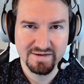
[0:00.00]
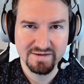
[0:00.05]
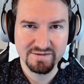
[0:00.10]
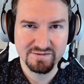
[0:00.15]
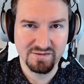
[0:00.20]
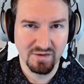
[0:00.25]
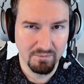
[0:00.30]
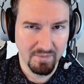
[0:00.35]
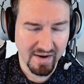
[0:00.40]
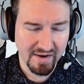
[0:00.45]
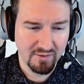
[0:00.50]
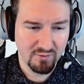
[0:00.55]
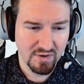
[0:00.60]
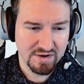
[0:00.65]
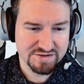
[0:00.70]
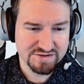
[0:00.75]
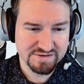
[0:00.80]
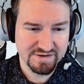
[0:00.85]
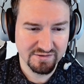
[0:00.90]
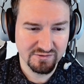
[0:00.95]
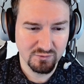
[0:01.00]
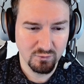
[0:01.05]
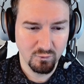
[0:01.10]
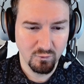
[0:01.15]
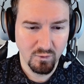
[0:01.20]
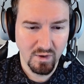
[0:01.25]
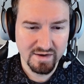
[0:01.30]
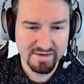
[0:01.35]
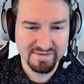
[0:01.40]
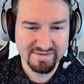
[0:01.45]
So my question is,
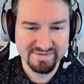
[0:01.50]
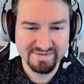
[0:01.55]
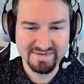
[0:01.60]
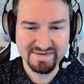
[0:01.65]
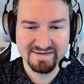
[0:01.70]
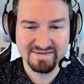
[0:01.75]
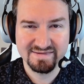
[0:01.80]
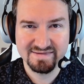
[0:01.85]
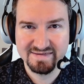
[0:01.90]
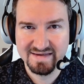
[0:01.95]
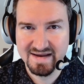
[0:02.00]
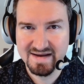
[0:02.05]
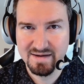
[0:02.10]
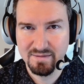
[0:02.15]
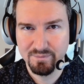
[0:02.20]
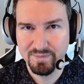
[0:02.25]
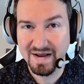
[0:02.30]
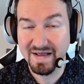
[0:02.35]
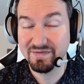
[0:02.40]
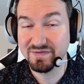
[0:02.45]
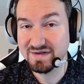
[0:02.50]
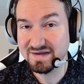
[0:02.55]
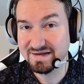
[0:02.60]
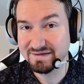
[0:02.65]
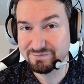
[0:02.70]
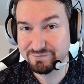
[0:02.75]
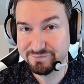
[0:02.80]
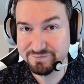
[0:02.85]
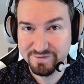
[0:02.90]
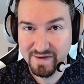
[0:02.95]
what does this say about the
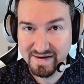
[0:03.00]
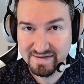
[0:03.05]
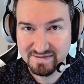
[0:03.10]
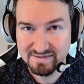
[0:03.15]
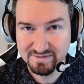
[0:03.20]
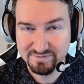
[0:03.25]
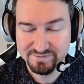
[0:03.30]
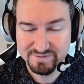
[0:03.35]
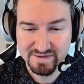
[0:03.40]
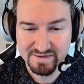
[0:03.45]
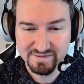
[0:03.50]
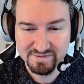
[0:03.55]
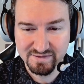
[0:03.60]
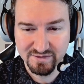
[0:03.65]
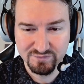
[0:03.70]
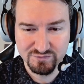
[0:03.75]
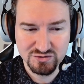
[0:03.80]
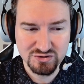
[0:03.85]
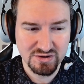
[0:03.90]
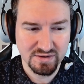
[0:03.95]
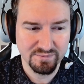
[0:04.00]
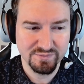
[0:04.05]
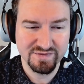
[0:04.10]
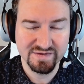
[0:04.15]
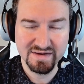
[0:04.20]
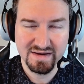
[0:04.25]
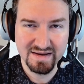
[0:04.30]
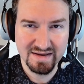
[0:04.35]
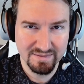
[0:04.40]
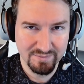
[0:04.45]
effectiveness of Trump's
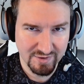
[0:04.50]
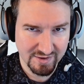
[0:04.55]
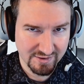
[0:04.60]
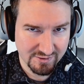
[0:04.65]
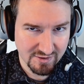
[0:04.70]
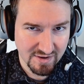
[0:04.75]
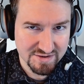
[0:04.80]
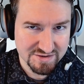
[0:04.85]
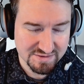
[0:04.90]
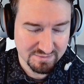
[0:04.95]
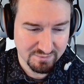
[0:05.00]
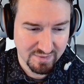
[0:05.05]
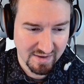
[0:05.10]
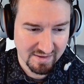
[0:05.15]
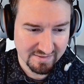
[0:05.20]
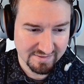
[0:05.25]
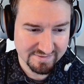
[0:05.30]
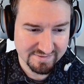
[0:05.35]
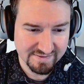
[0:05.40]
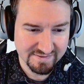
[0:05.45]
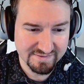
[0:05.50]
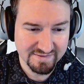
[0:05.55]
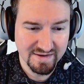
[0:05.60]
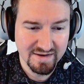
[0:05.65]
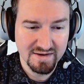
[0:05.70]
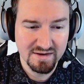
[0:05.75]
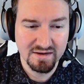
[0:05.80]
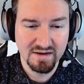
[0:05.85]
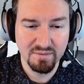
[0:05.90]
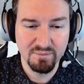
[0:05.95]
immigration policies
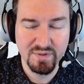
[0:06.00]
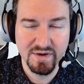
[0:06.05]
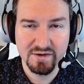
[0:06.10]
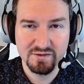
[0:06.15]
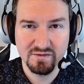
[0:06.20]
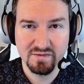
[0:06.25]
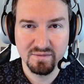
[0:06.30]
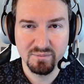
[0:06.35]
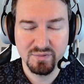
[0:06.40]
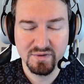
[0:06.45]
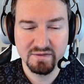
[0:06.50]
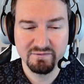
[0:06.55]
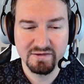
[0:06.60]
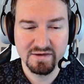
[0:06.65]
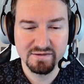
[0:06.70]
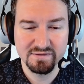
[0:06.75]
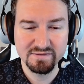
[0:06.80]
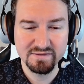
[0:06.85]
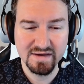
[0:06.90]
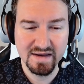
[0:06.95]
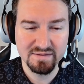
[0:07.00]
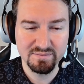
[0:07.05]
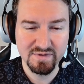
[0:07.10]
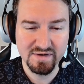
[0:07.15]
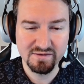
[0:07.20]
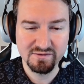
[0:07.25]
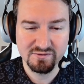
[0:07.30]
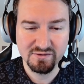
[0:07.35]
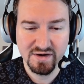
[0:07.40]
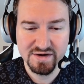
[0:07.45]
compared to the previous
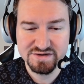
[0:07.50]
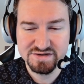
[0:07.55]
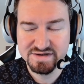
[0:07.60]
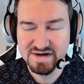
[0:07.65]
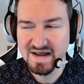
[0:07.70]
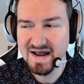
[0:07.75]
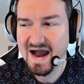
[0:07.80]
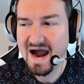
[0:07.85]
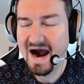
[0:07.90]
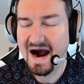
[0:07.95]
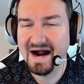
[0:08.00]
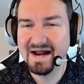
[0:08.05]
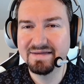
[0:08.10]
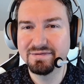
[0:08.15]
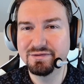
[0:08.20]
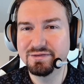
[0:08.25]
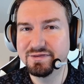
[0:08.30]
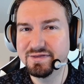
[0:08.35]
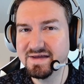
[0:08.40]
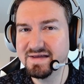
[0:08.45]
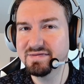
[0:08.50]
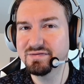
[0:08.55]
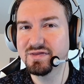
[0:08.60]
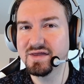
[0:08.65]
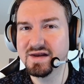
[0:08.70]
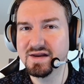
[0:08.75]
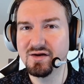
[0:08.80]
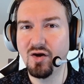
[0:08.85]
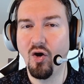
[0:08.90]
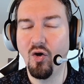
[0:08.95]
administration? I think
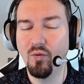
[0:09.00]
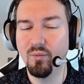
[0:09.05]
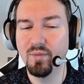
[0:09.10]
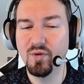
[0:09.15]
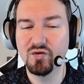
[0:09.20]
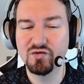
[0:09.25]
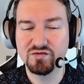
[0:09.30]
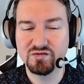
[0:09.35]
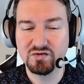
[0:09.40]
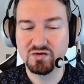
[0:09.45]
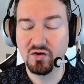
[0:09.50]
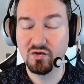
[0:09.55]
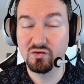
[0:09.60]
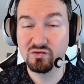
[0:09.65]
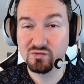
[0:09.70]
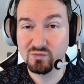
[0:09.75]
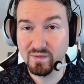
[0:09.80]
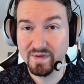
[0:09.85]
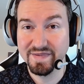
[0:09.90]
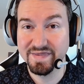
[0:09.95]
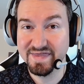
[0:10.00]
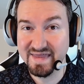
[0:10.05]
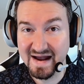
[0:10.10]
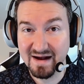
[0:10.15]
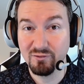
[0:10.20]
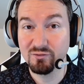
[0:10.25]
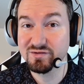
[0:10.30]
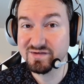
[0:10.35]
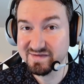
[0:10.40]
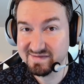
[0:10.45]
that it almost goes
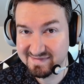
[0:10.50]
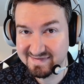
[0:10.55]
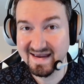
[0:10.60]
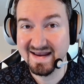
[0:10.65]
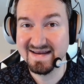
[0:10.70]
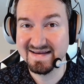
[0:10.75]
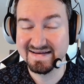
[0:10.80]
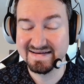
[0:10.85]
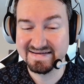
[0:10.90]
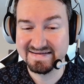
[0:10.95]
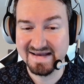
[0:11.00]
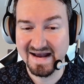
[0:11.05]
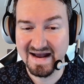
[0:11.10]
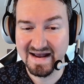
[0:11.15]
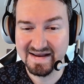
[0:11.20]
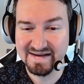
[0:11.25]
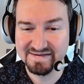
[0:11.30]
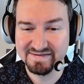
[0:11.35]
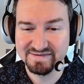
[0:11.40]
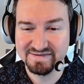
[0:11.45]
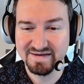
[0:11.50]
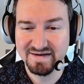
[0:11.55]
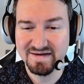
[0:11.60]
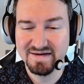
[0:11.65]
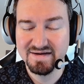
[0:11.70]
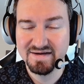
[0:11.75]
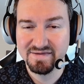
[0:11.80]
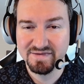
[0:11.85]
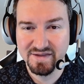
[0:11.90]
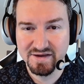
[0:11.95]
without saying, guys,
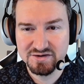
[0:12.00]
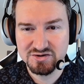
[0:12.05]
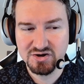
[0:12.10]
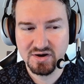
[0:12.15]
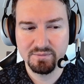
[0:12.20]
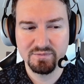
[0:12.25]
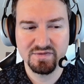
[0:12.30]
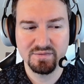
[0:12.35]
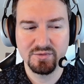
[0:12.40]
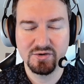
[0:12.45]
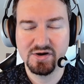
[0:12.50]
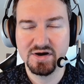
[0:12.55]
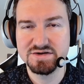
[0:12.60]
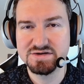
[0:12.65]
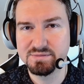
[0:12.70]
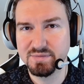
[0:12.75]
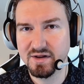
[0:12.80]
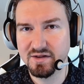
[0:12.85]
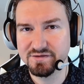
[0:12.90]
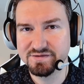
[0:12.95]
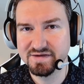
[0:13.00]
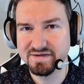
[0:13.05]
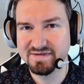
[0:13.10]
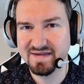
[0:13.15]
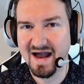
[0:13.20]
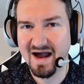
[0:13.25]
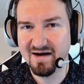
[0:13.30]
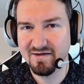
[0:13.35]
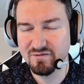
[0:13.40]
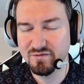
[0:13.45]
that Trump's immigration policies
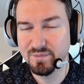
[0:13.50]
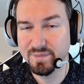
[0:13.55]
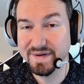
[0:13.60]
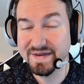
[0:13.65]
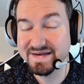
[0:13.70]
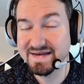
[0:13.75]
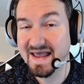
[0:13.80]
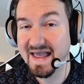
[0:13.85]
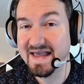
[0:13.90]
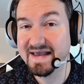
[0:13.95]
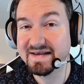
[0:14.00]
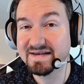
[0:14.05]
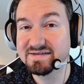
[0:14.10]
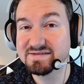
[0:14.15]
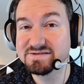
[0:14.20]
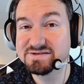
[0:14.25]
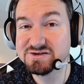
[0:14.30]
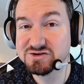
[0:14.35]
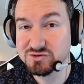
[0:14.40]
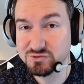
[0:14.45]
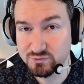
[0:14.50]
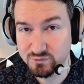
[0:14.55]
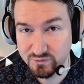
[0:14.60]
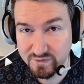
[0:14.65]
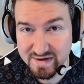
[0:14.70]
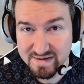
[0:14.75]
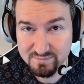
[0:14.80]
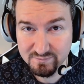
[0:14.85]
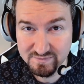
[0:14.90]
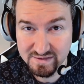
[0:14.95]
have been
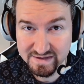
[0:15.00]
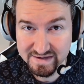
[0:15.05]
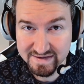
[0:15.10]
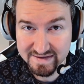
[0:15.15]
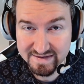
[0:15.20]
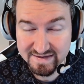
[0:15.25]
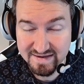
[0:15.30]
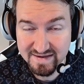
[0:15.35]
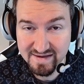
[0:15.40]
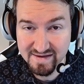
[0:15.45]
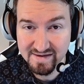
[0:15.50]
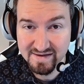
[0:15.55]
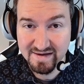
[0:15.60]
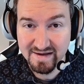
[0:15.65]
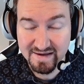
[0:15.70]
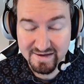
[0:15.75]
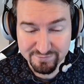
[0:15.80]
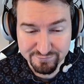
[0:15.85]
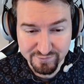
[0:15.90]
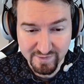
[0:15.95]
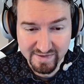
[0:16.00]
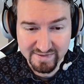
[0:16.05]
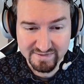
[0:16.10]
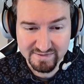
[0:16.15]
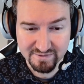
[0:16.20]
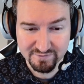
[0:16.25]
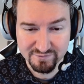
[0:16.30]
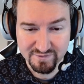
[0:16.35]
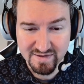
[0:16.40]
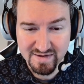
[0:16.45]
extremely
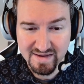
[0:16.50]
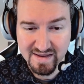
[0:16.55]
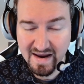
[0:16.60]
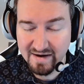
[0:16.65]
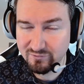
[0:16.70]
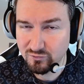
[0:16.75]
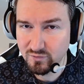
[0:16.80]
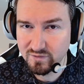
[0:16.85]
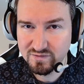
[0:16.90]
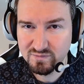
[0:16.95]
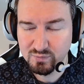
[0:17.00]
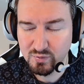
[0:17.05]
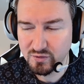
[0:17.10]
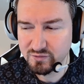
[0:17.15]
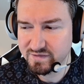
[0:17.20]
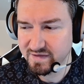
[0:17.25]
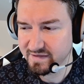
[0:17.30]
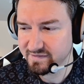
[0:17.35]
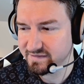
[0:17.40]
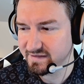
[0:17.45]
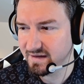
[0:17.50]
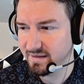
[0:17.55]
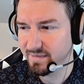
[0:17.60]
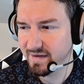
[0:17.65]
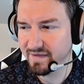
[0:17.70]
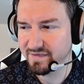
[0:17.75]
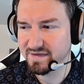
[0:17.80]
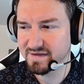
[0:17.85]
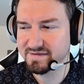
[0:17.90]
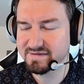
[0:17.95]
effective. Everyone's protesting
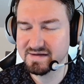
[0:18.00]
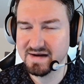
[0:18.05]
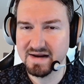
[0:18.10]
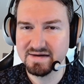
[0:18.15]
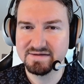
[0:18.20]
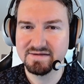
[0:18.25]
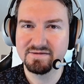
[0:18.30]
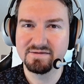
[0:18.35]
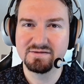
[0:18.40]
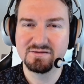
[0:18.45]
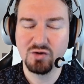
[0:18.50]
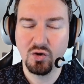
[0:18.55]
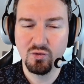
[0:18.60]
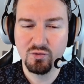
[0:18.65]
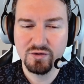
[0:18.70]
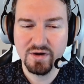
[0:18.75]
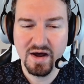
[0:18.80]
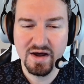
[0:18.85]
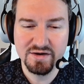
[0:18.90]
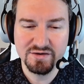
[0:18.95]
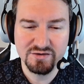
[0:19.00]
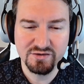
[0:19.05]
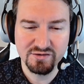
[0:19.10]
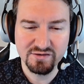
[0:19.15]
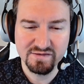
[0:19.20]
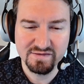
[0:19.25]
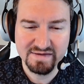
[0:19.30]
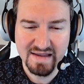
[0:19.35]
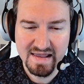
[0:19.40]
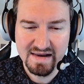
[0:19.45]
about this, and I just don't
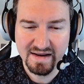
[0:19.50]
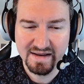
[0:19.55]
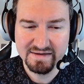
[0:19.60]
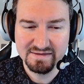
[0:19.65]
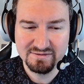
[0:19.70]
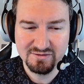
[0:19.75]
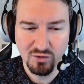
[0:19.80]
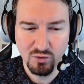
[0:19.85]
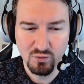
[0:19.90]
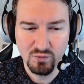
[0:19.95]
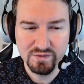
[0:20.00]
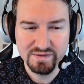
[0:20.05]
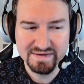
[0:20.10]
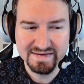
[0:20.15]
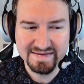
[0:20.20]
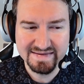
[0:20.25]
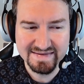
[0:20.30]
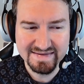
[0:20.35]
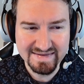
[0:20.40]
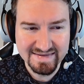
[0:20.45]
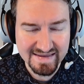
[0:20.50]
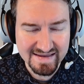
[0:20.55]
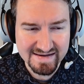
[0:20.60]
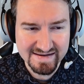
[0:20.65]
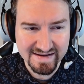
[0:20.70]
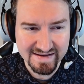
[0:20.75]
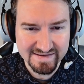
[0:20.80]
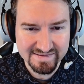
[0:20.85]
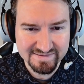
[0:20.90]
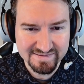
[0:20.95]
understand. I don't get
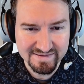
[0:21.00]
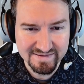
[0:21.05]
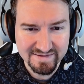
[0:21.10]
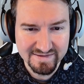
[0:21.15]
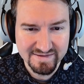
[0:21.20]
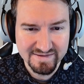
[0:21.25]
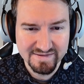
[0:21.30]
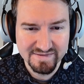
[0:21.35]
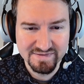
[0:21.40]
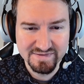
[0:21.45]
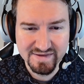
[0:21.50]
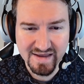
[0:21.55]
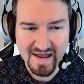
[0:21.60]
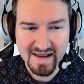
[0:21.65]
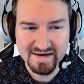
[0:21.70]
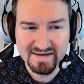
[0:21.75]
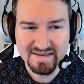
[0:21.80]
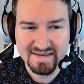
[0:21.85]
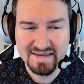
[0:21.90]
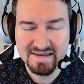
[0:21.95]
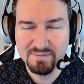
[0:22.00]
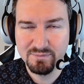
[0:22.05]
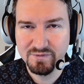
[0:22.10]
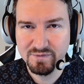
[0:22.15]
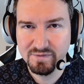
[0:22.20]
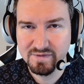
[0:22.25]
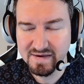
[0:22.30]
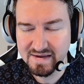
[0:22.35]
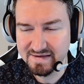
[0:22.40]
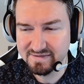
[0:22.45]
it that
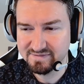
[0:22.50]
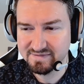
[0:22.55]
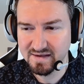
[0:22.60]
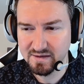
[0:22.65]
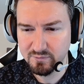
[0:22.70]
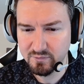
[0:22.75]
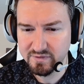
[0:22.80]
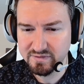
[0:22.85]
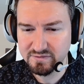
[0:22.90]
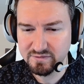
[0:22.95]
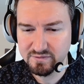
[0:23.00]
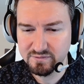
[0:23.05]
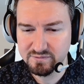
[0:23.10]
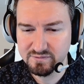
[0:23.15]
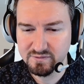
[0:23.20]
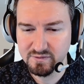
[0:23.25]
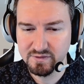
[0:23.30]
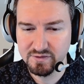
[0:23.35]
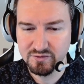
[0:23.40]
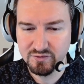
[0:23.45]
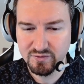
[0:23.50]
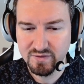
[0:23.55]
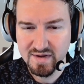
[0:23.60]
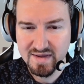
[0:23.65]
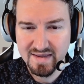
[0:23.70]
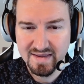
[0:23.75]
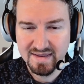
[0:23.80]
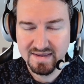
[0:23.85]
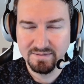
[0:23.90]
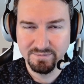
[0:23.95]
he said what he was going to do.
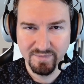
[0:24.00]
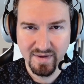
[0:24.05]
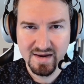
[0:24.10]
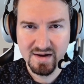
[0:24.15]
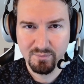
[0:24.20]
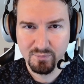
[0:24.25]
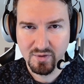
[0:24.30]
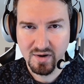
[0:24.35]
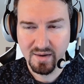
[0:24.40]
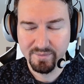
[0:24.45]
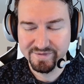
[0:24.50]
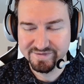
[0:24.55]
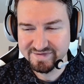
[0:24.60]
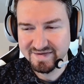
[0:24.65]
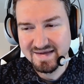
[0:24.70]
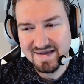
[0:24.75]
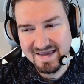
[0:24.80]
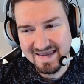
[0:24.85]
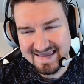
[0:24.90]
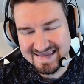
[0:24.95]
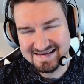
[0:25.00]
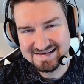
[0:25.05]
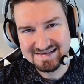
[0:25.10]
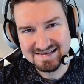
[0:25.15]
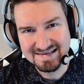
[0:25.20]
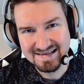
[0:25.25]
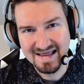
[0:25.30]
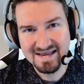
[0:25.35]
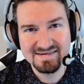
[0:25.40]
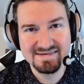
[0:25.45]
He made a promise. In
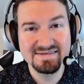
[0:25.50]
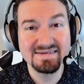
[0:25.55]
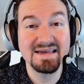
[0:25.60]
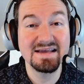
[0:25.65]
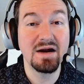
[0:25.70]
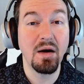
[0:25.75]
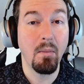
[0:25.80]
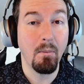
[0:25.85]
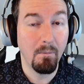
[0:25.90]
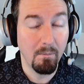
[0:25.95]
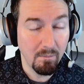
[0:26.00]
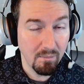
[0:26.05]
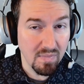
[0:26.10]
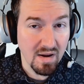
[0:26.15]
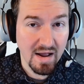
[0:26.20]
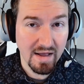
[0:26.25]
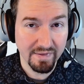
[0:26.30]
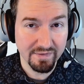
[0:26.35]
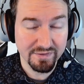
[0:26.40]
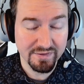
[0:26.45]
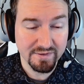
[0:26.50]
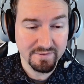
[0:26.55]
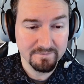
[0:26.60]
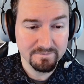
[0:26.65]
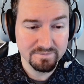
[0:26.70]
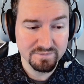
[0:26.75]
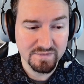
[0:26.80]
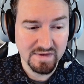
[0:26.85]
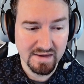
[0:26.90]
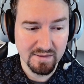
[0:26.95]
less than a month,
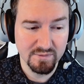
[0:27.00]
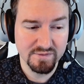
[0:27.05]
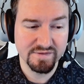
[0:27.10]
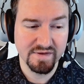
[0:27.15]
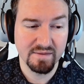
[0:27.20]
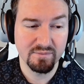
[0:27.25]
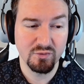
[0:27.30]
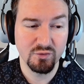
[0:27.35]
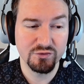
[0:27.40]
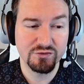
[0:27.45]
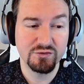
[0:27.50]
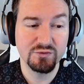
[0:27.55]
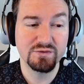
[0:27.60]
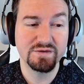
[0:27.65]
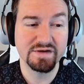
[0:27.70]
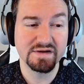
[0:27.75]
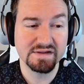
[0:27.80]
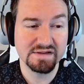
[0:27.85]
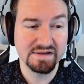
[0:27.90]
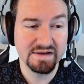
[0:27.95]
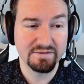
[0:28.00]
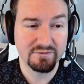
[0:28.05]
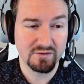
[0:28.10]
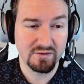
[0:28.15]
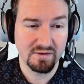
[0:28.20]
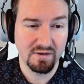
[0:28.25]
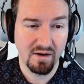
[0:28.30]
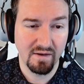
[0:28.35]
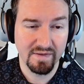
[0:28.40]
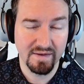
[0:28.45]
he was able to
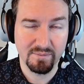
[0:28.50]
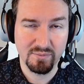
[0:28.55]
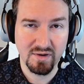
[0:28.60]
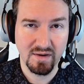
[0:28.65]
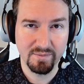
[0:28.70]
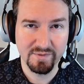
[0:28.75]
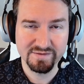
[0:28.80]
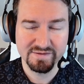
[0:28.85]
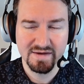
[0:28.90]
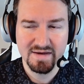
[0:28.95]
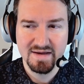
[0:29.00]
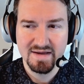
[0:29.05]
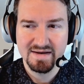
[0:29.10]
deliver on that promise.